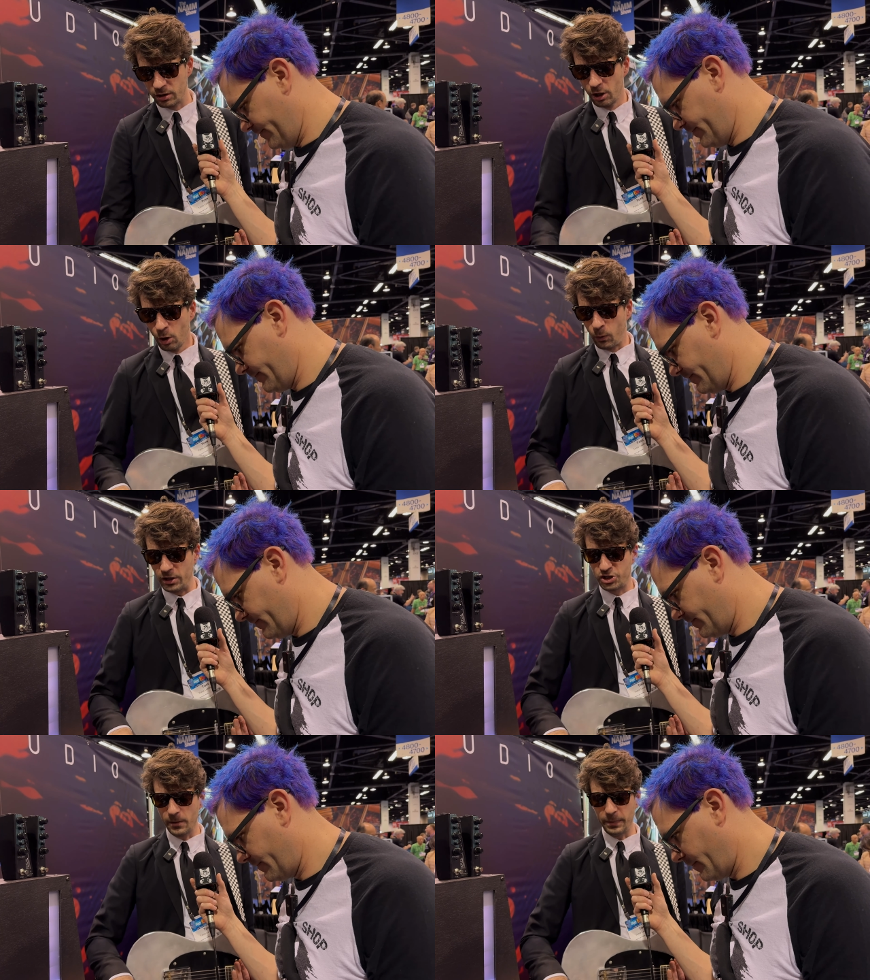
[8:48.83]
Speaker 1: that. we're
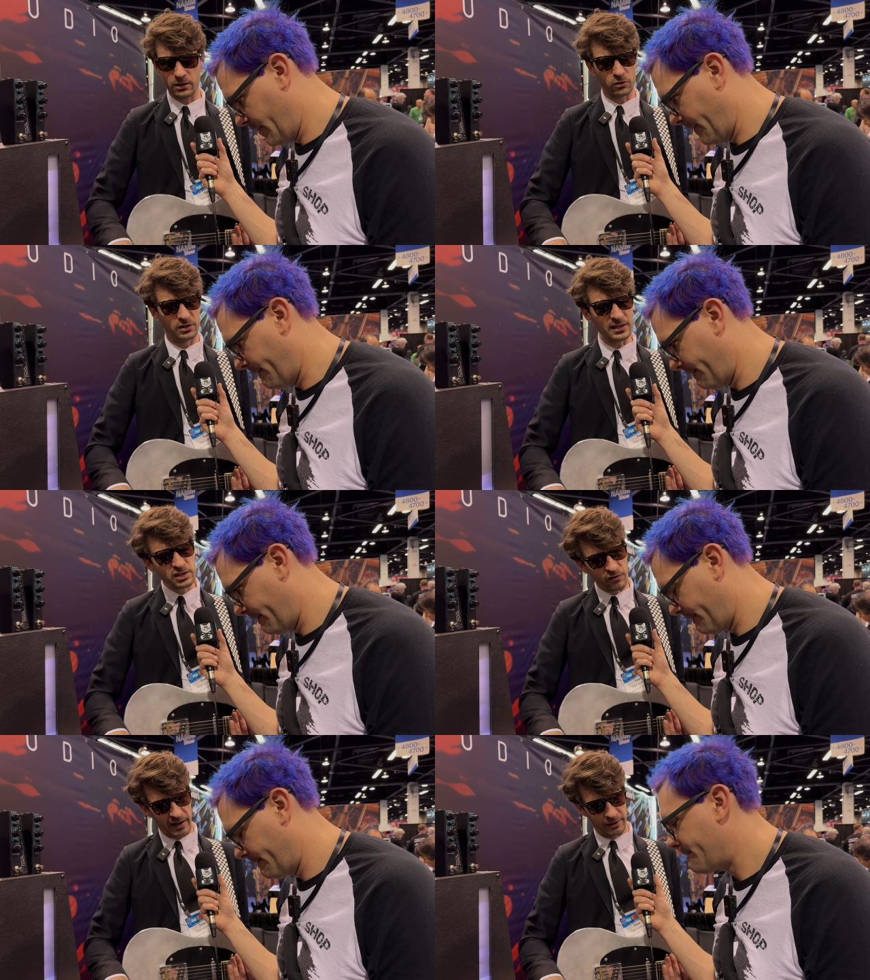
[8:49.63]
jumping to this
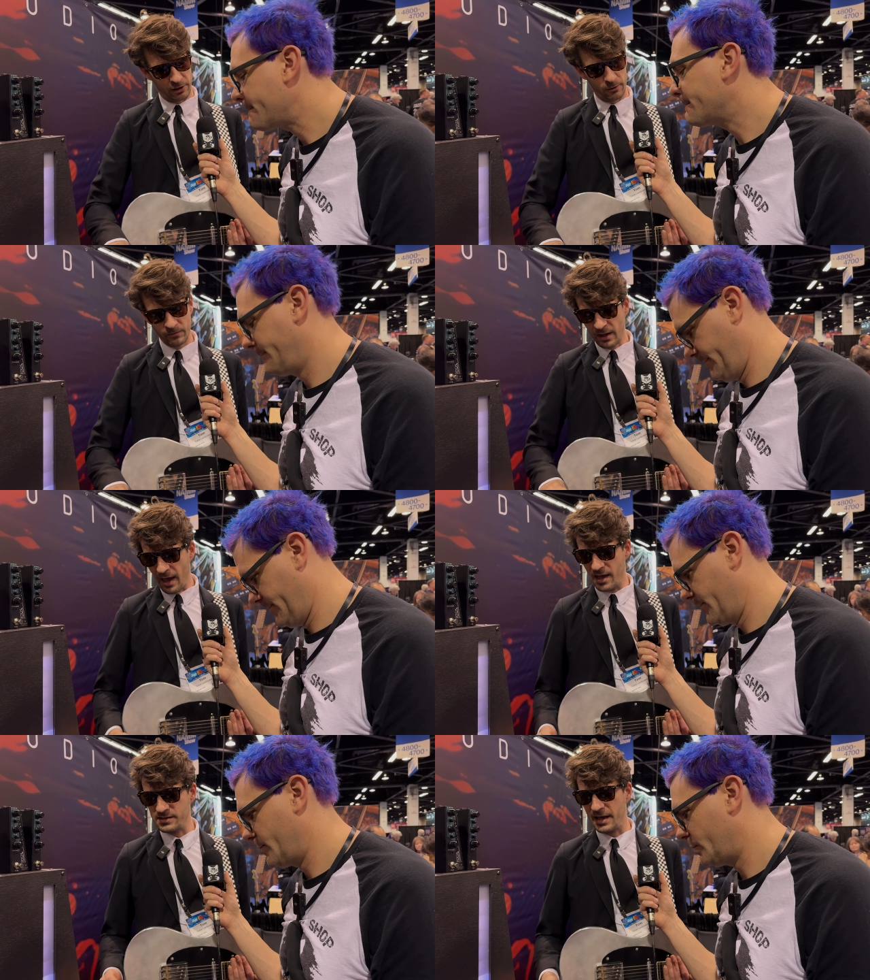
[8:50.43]
value,
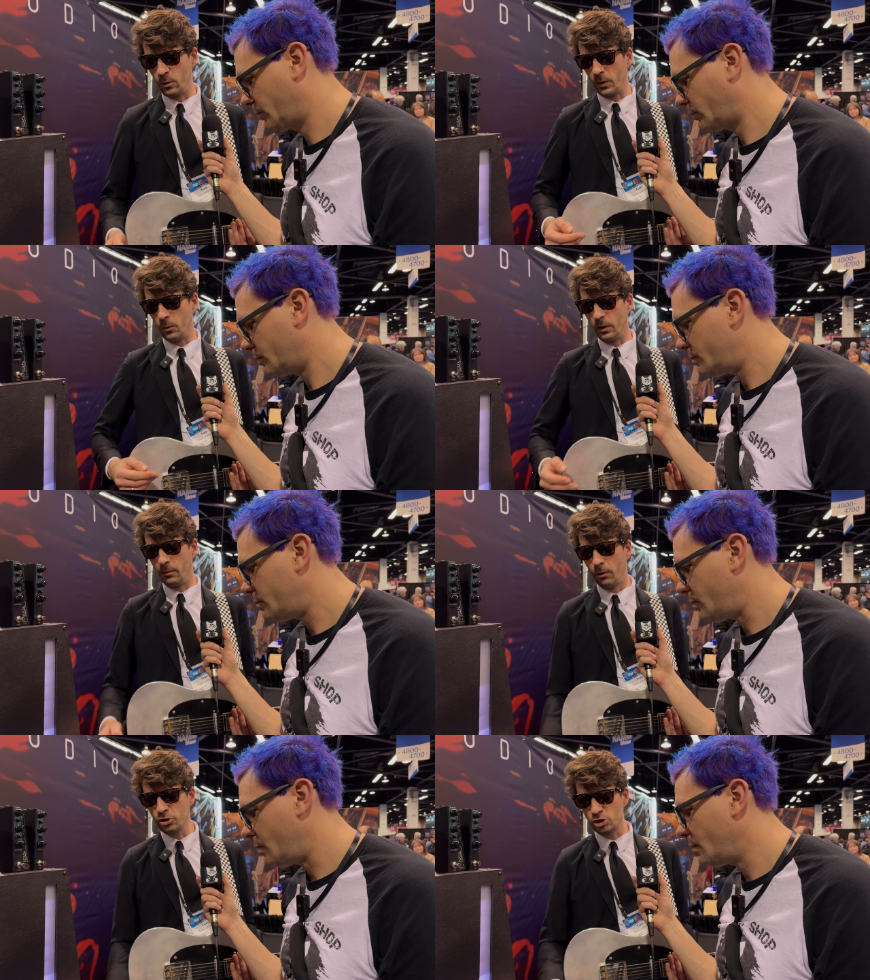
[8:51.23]
and then when we're
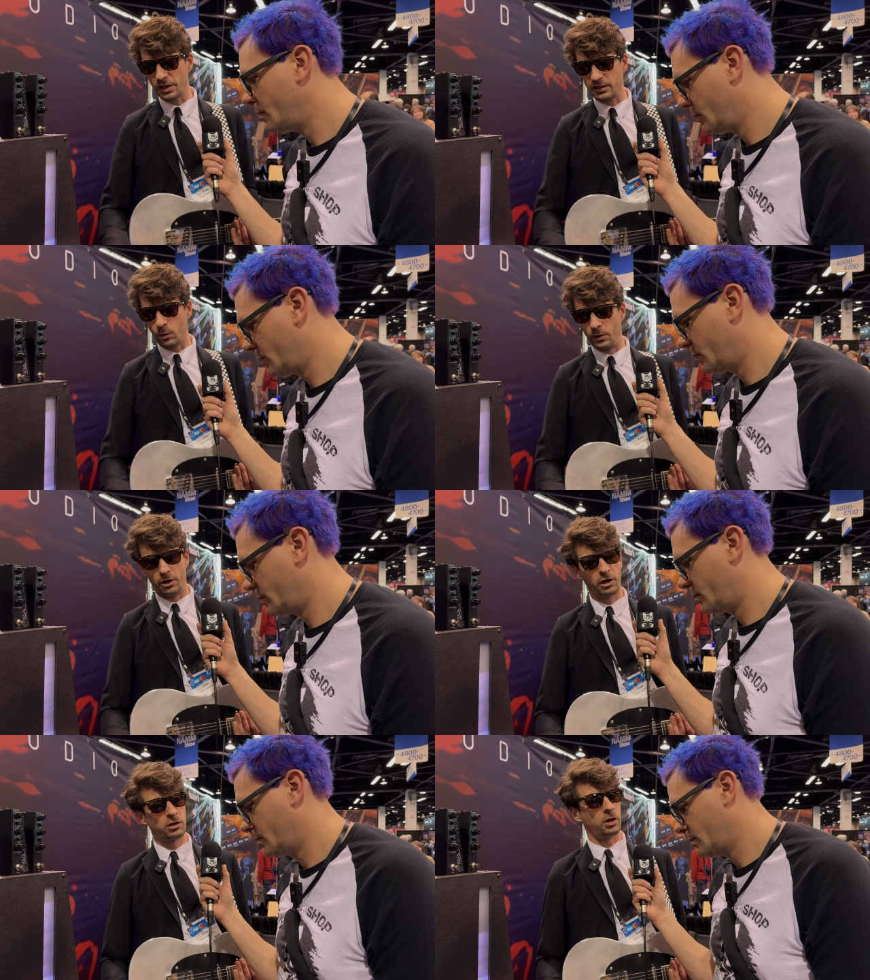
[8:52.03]
modulating, we're
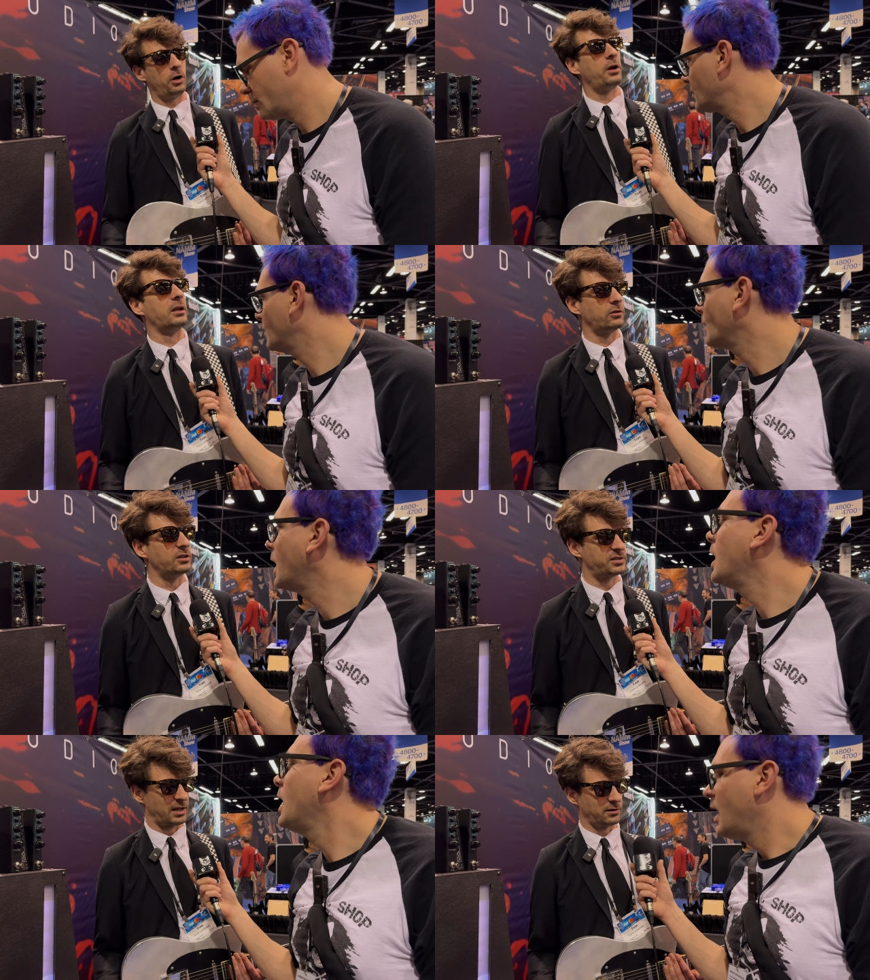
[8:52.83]
returning to the
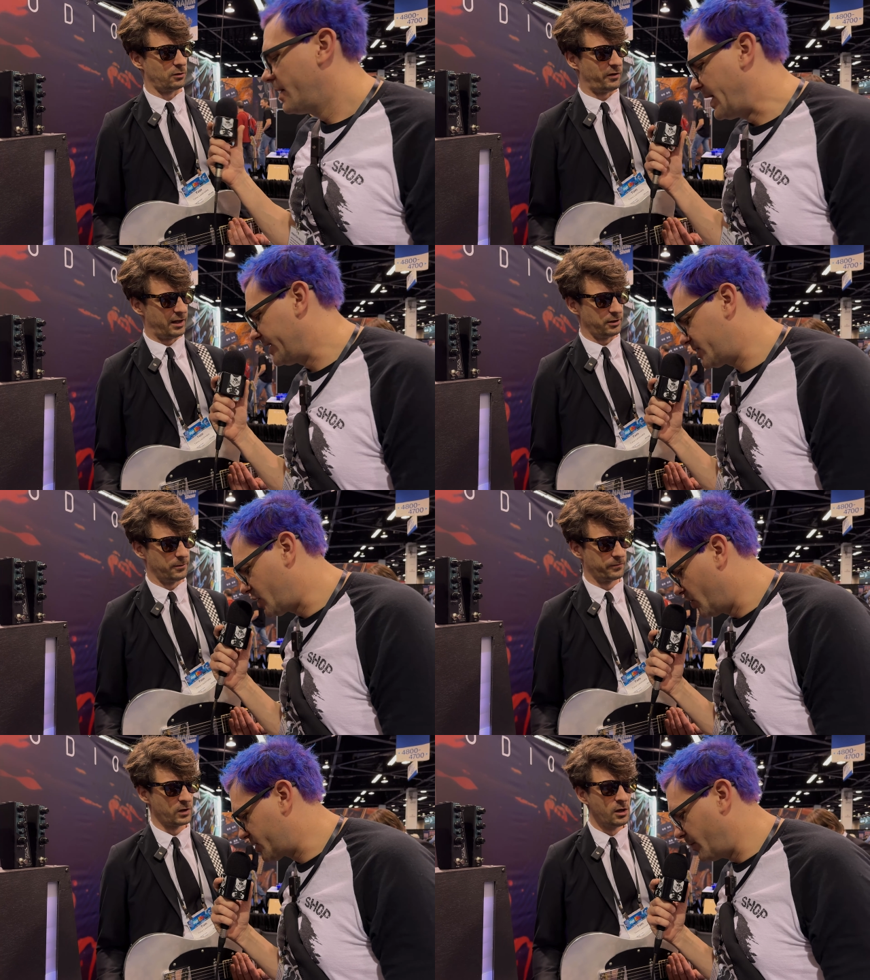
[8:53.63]
center value. That's so
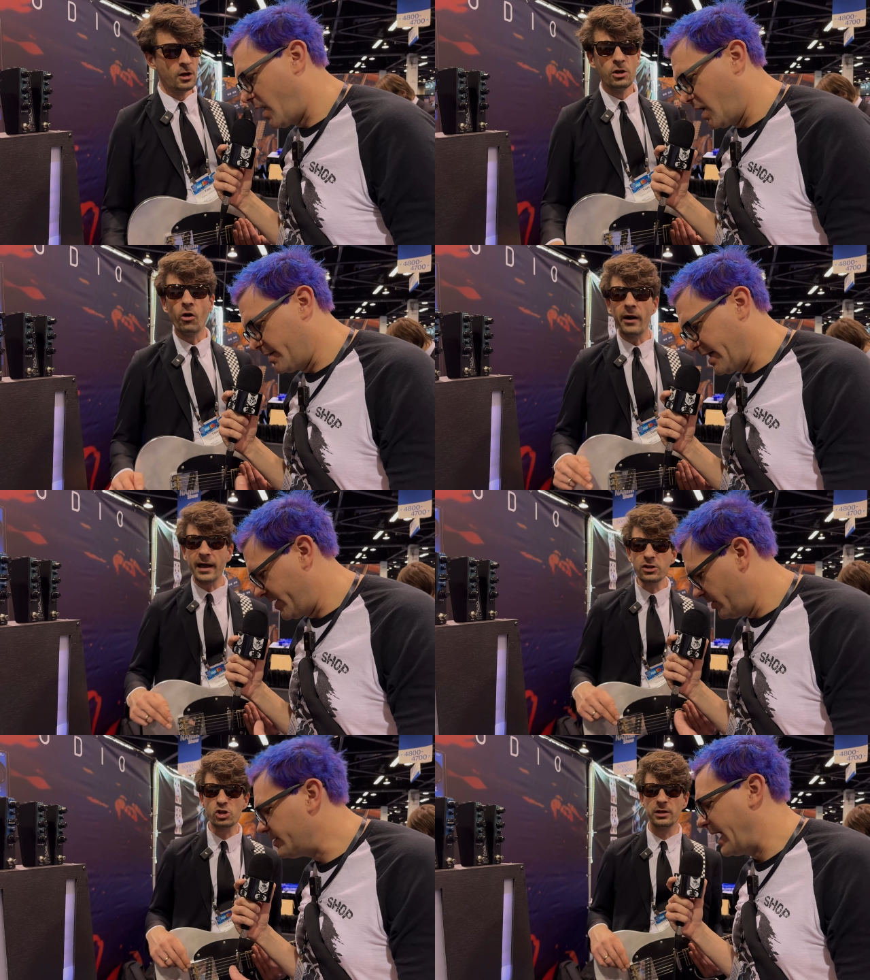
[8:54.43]
smart. You're that
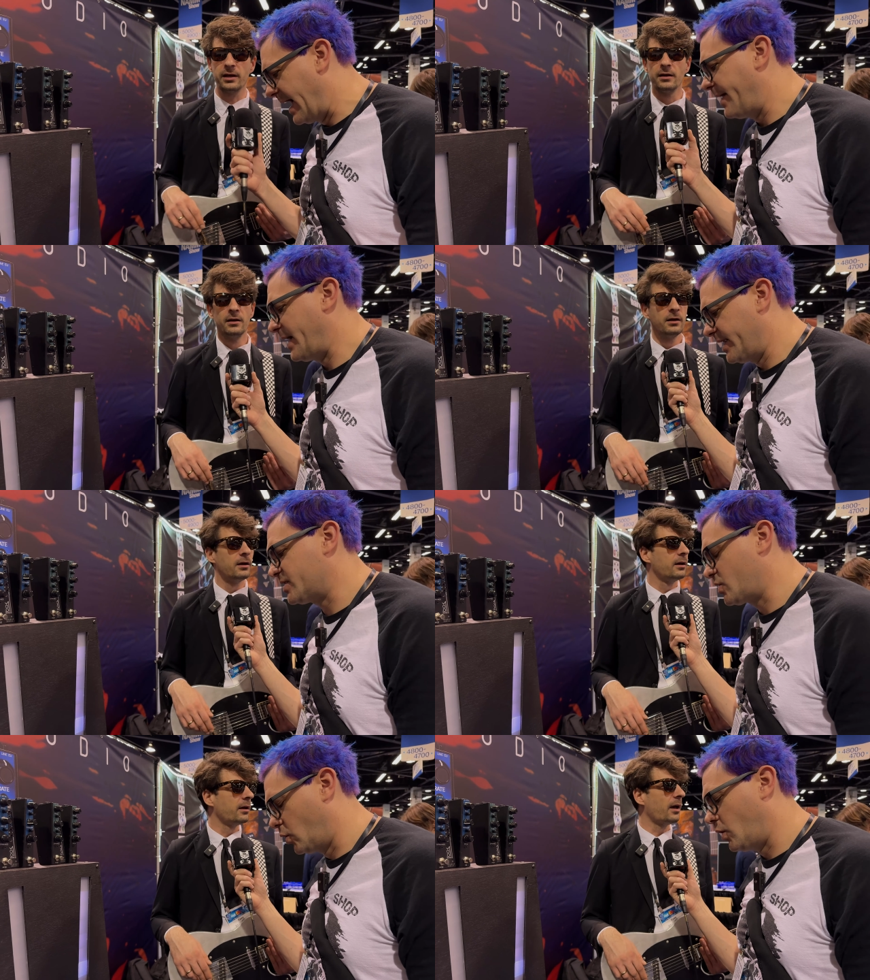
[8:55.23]
actually, you, yeah, that is
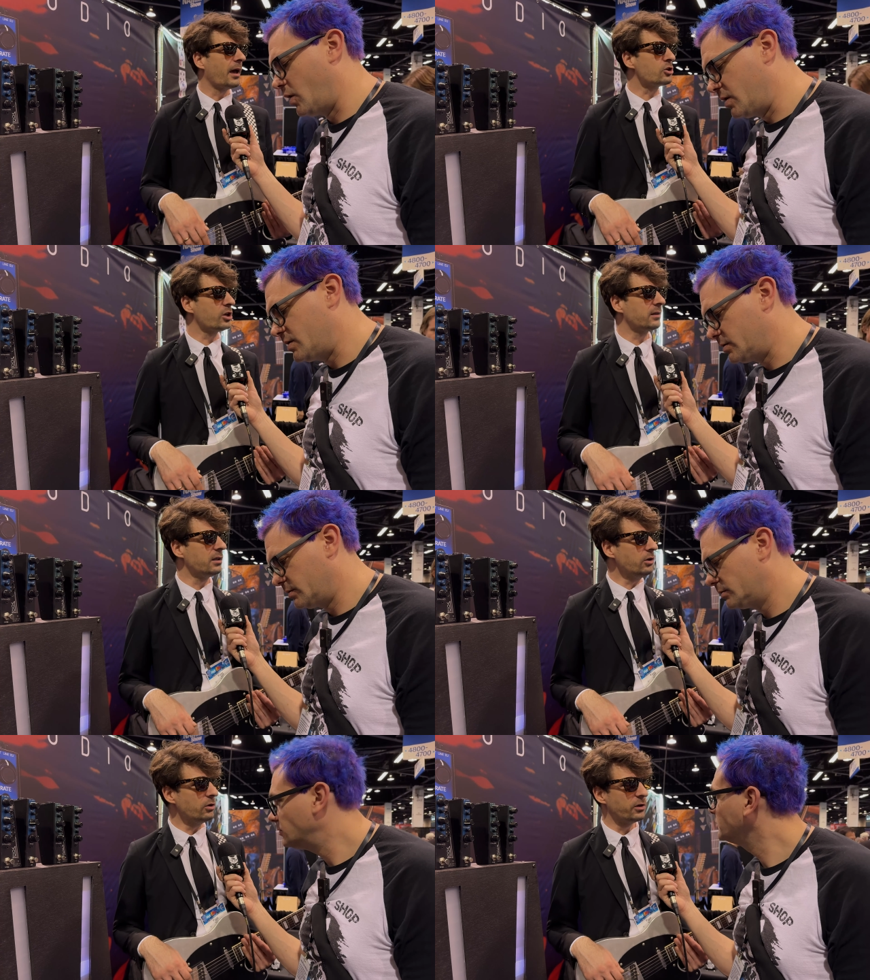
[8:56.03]
cool. Actually, I think
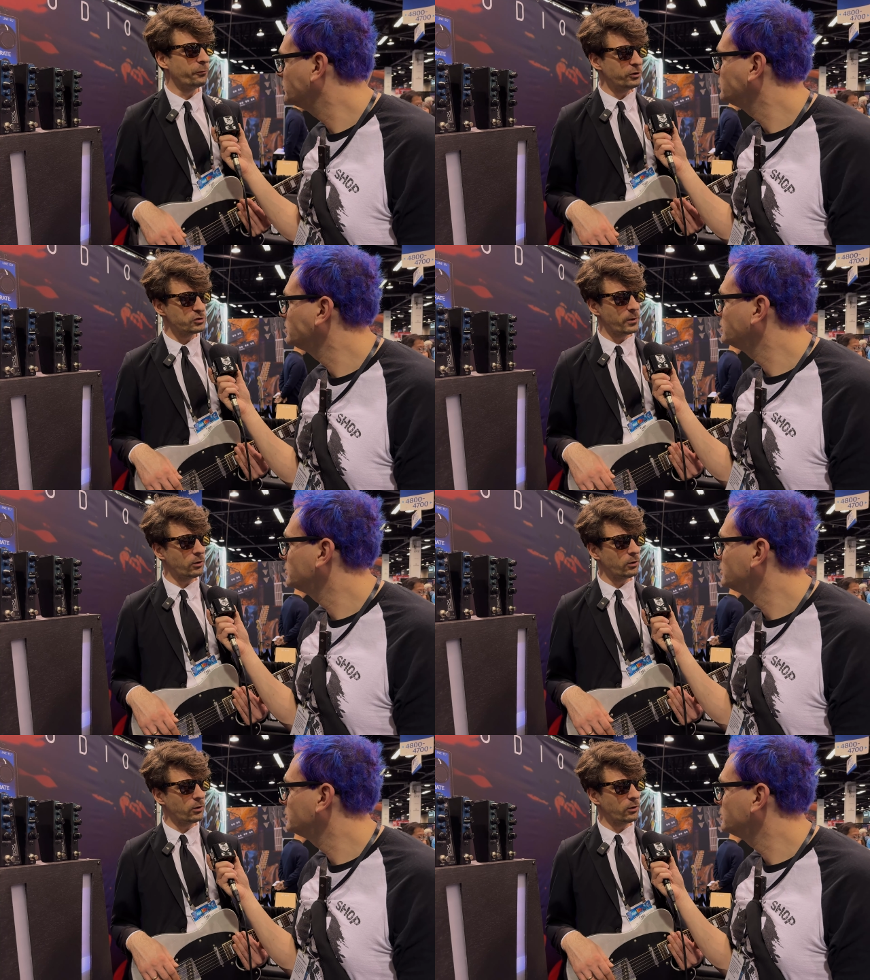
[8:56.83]
you're the first one